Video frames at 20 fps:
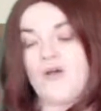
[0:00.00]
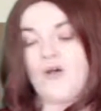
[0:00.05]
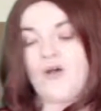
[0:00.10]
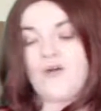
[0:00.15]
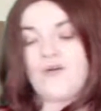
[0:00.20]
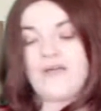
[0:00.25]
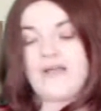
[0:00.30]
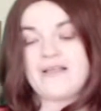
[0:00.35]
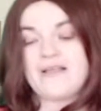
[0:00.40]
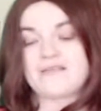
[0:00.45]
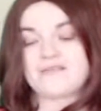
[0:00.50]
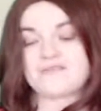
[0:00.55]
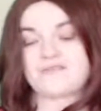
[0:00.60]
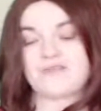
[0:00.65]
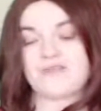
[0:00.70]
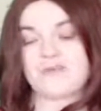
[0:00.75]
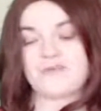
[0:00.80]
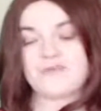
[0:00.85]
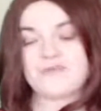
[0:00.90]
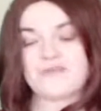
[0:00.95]
Alright, so
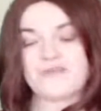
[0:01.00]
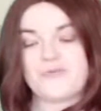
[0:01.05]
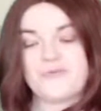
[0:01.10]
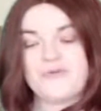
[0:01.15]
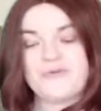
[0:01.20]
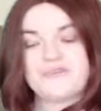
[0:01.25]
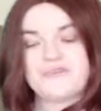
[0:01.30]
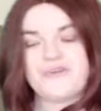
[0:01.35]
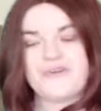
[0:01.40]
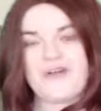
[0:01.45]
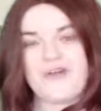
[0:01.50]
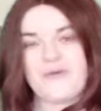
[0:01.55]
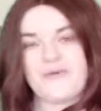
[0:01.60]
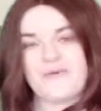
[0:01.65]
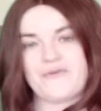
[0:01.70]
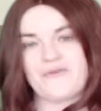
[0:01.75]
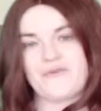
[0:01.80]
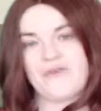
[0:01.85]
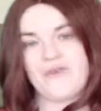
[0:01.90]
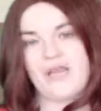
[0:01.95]
that was your music
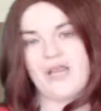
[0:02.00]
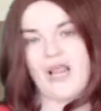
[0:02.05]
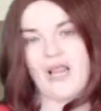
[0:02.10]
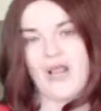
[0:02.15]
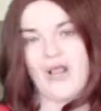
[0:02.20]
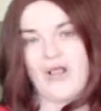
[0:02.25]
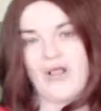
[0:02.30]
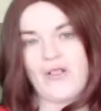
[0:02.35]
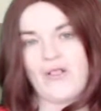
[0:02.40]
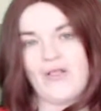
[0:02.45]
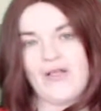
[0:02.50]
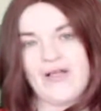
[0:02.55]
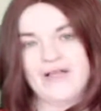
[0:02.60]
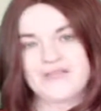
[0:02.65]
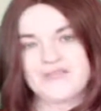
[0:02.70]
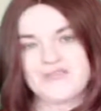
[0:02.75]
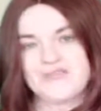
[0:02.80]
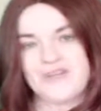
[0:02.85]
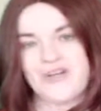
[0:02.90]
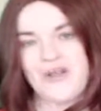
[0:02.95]
round.
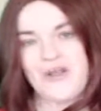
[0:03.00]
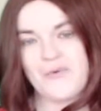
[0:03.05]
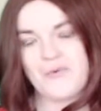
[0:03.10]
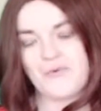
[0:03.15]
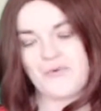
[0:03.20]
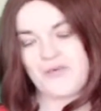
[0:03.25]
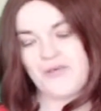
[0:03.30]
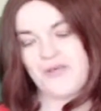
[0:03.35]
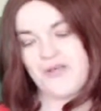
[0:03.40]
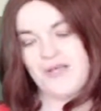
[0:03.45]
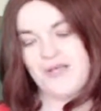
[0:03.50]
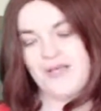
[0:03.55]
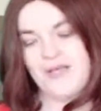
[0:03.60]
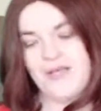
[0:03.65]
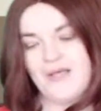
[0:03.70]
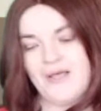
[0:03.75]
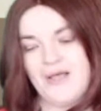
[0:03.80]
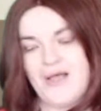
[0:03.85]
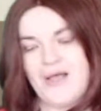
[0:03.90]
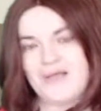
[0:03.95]
Last round,
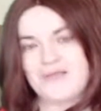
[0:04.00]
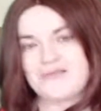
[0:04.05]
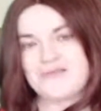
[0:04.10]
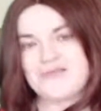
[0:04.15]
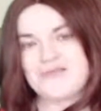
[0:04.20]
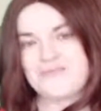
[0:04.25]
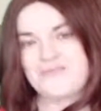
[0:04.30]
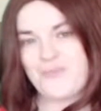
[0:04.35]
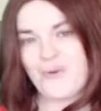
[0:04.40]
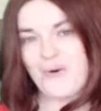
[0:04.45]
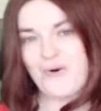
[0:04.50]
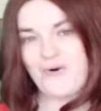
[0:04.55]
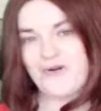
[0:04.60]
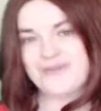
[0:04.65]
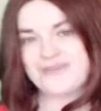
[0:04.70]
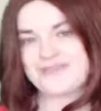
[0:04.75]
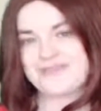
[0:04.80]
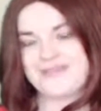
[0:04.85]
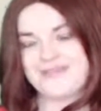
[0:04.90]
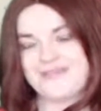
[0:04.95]

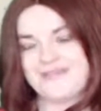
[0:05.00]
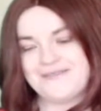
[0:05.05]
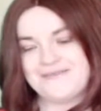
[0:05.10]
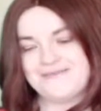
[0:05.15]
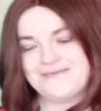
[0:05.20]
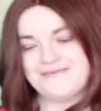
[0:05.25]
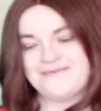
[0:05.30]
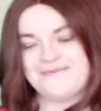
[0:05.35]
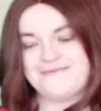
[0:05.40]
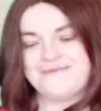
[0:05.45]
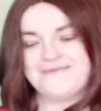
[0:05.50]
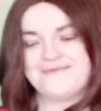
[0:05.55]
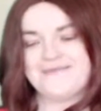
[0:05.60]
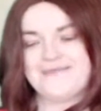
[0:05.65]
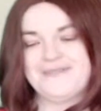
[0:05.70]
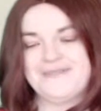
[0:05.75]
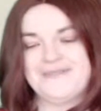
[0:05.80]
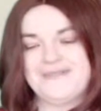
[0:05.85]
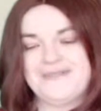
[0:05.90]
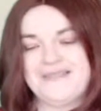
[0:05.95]
sport.
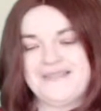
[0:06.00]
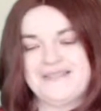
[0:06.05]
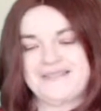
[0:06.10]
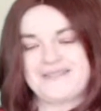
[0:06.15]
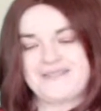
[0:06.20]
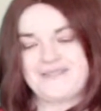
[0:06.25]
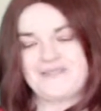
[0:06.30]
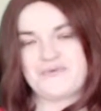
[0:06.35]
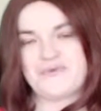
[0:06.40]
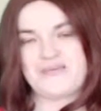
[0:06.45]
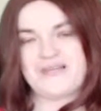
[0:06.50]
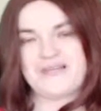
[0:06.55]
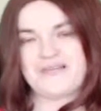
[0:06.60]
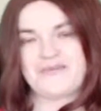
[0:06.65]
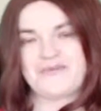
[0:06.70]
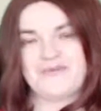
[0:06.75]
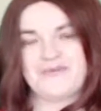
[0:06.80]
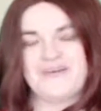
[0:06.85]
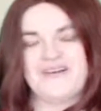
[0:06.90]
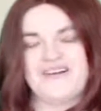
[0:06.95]
This is where I'd
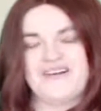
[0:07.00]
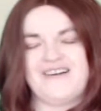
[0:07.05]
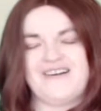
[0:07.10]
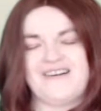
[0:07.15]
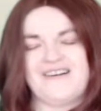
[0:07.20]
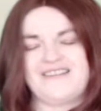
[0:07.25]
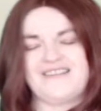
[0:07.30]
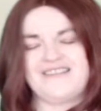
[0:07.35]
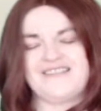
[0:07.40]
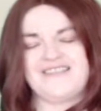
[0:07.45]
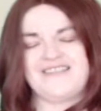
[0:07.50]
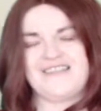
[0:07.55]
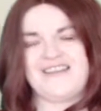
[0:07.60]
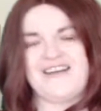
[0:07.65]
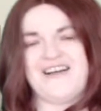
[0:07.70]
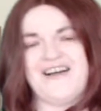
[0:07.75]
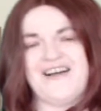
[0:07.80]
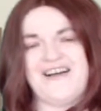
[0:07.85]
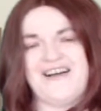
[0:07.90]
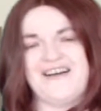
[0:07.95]
go, oh
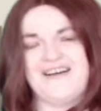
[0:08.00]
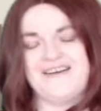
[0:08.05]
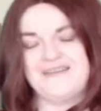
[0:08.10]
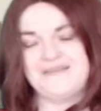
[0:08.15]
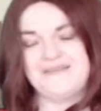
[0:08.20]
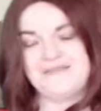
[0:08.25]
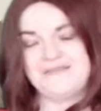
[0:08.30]
no.